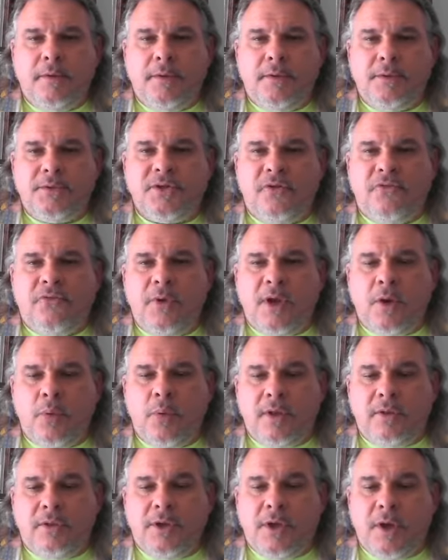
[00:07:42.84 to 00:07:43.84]
So if we
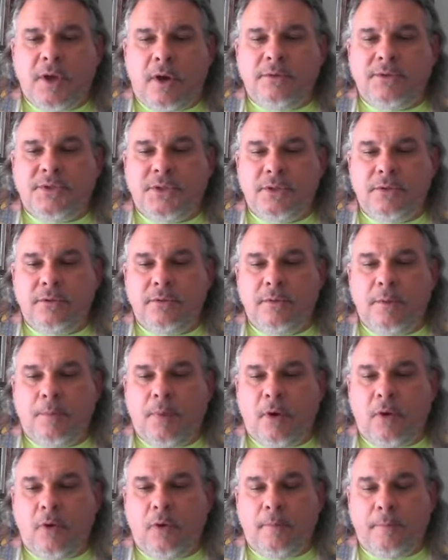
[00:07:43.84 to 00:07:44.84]
quickly go to the
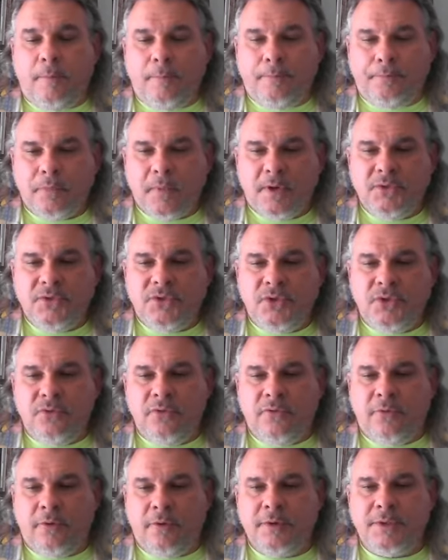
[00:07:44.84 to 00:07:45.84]
poem, To
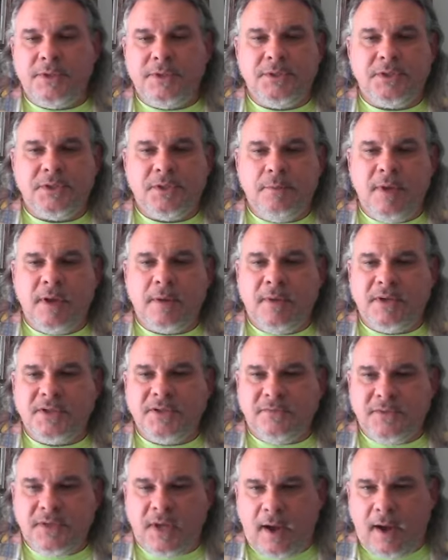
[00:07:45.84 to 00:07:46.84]
the Virgins to Make Much
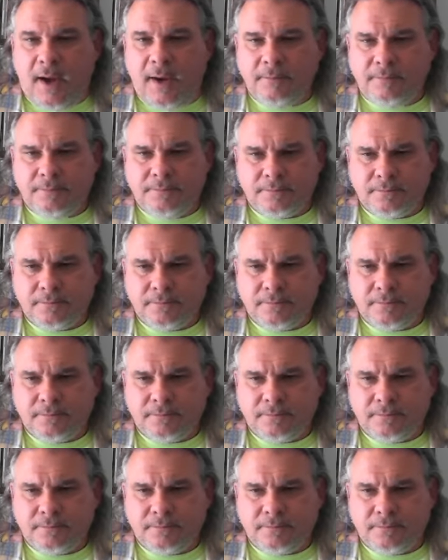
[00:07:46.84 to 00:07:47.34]
of Time,